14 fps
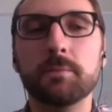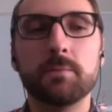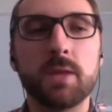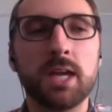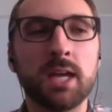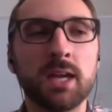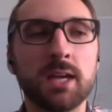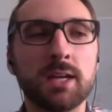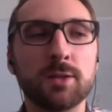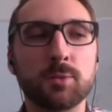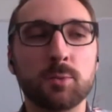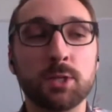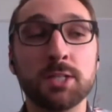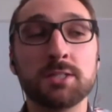
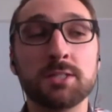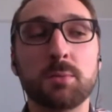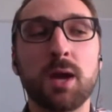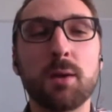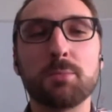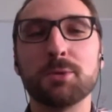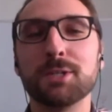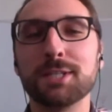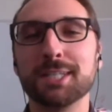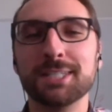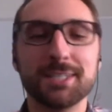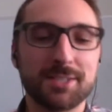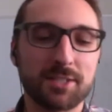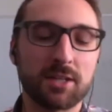And what ends up happening
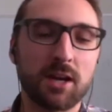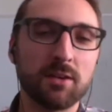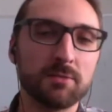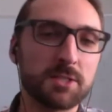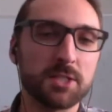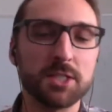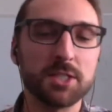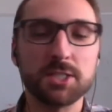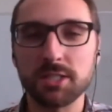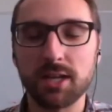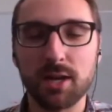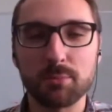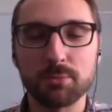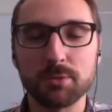then is the
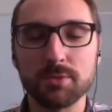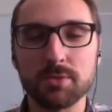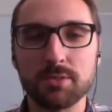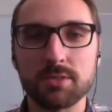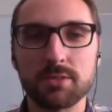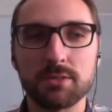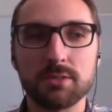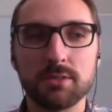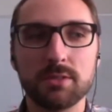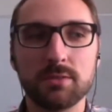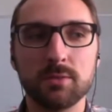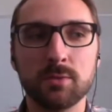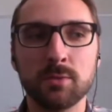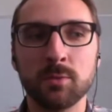conversation happens
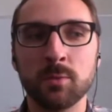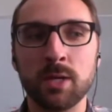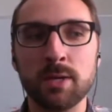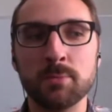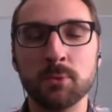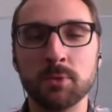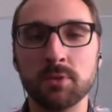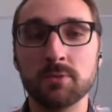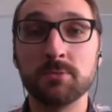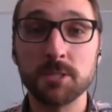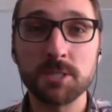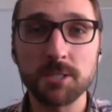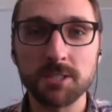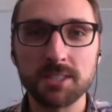
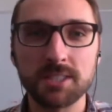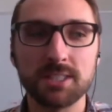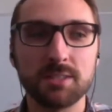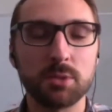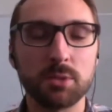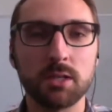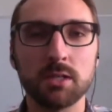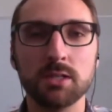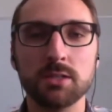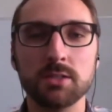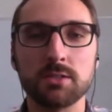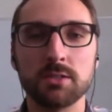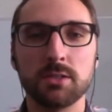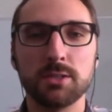way more efficiently
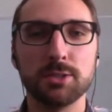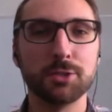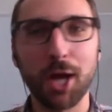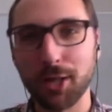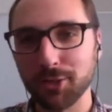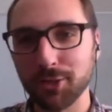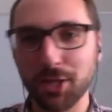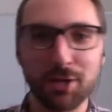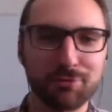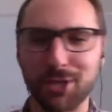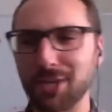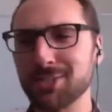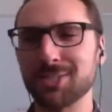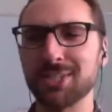because you're
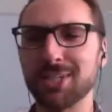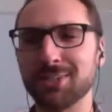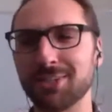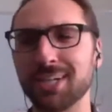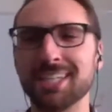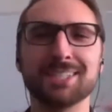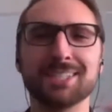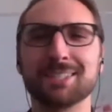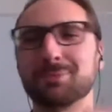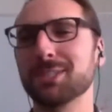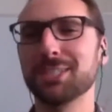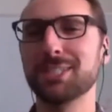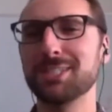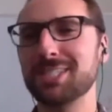not left guessing,
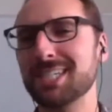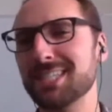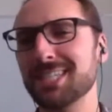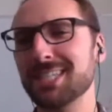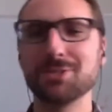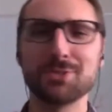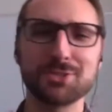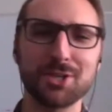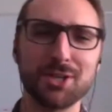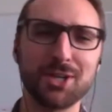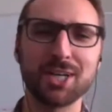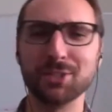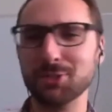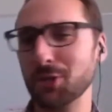right? Like, what is it that
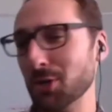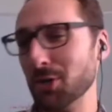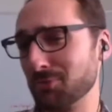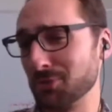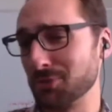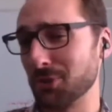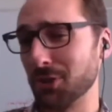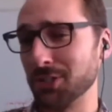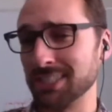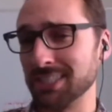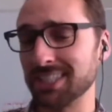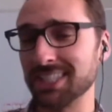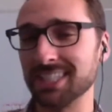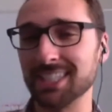you saw? I don't know if you
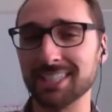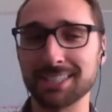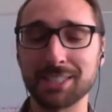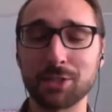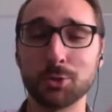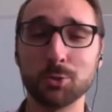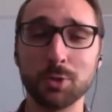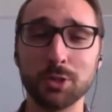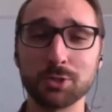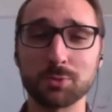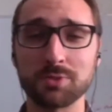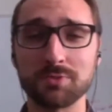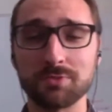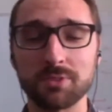saw anything. Like, who
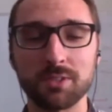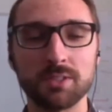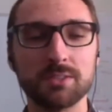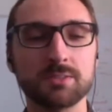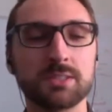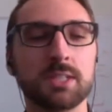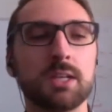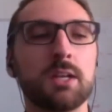else was involved?